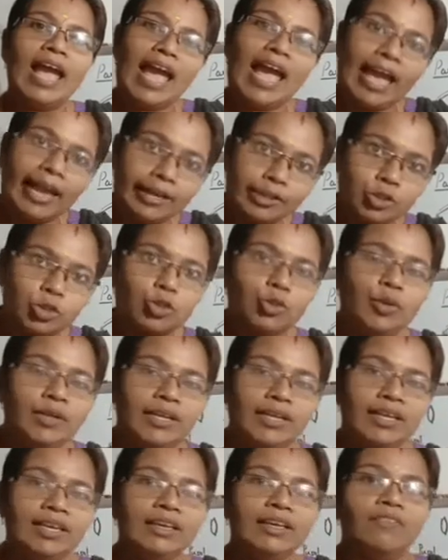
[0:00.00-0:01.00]

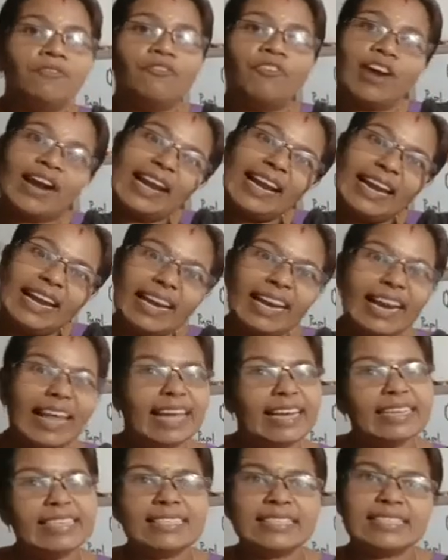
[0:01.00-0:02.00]
actually one
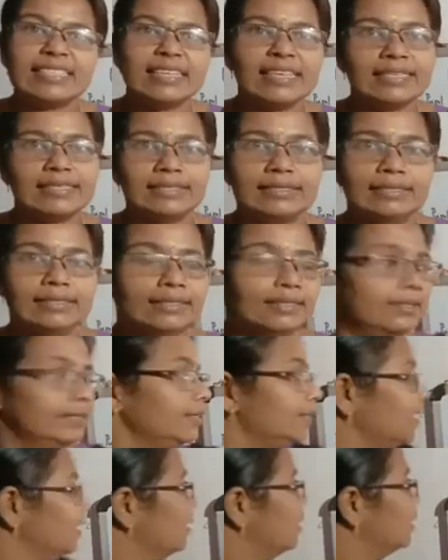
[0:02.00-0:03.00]
lens is there,
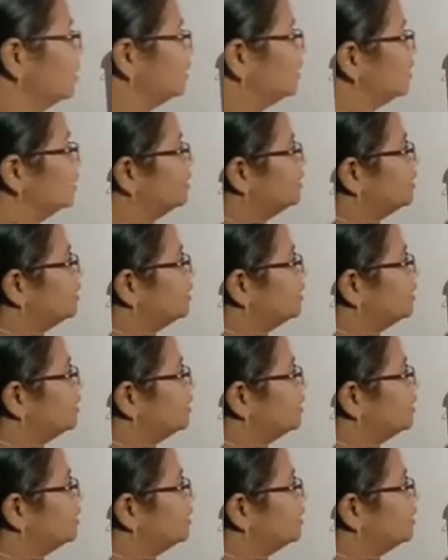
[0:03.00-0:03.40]
that